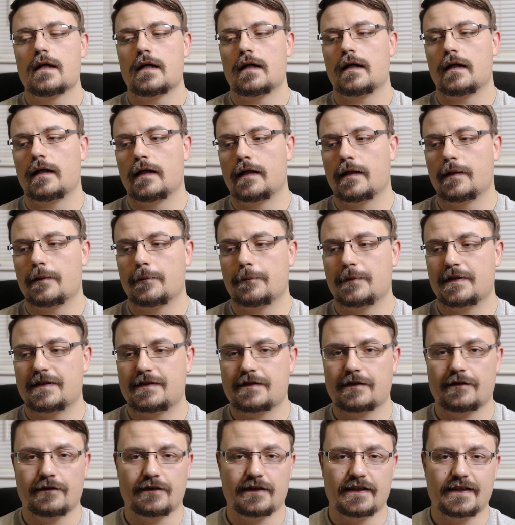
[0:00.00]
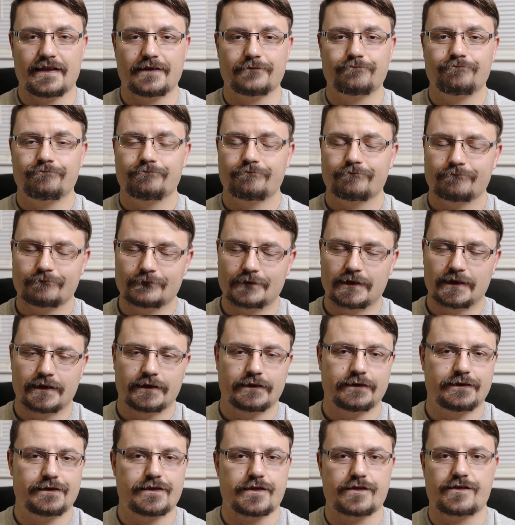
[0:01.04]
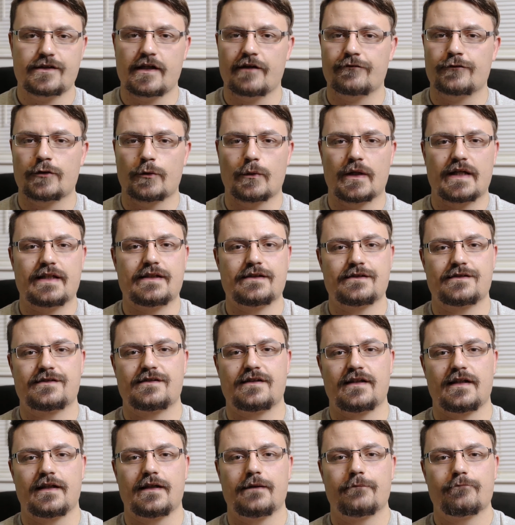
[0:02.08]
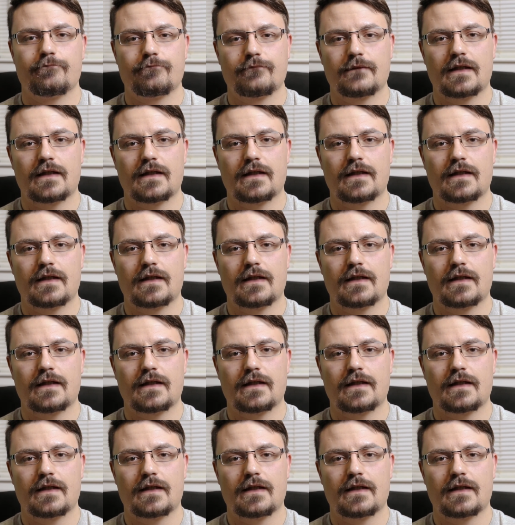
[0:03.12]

Until then, just have to wait and see.